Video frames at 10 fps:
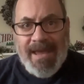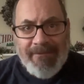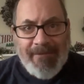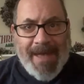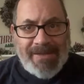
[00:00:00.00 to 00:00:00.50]

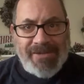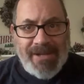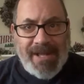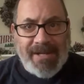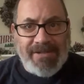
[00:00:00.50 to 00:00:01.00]

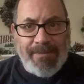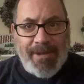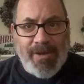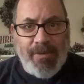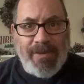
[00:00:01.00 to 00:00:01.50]
Fascinating to
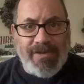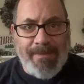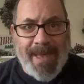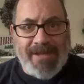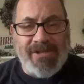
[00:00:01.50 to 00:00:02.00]
me who these
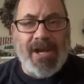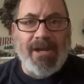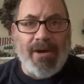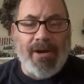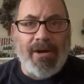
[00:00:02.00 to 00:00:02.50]
Magi
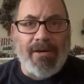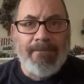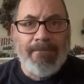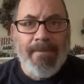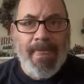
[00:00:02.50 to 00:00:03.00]
are.
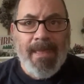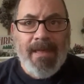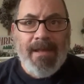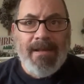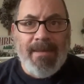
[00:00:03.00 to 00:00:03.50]

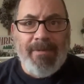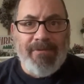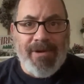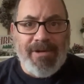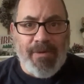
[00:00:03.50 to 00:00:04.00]
Let me
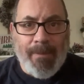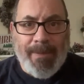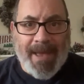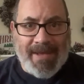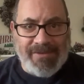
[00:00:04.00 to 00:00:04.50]
read you a
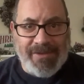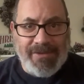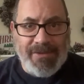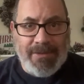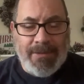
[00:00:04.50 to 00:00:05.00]

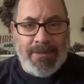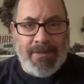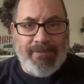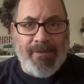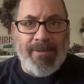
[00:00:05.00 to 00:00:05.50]
passage
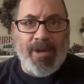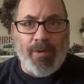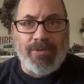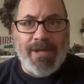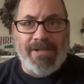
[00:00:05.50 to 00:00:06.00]
from the
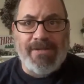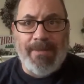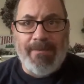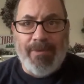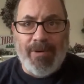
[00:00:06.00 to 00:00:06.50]
Old
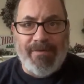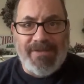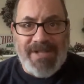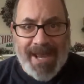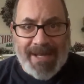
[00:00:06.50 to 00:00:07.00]
Testament book
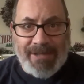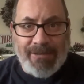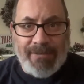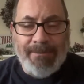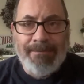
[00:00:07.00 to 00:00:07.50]
of
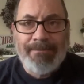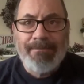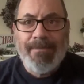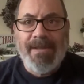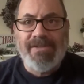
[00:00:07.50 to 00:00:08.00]
Daniel.
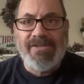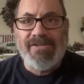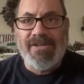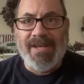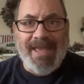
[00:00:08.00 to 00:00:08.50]
This
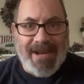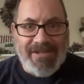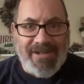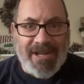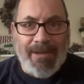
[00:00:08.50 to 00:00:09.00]
is, again,
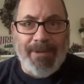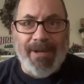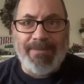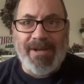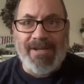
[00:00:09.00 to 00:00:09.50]
it's not coming
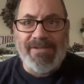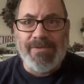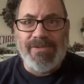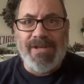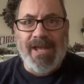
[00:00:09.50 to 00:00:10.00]
up today, so
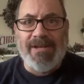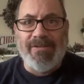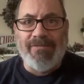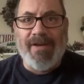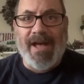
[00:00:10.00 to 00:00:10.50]
it's
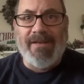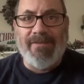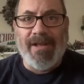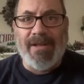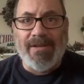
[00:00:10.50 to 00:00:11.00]
Daniel
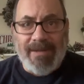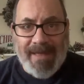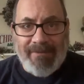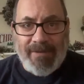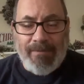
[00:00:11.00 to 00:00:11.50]

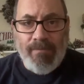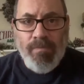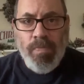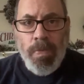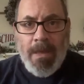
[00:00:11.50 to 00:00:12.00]
5:11.
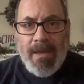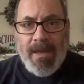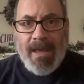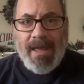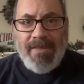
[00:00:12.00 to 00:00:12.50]

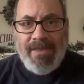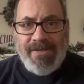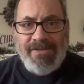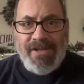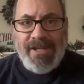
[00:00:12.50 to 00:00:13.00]
And
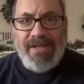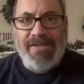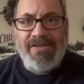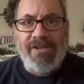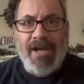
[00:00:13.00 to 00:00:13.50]
this is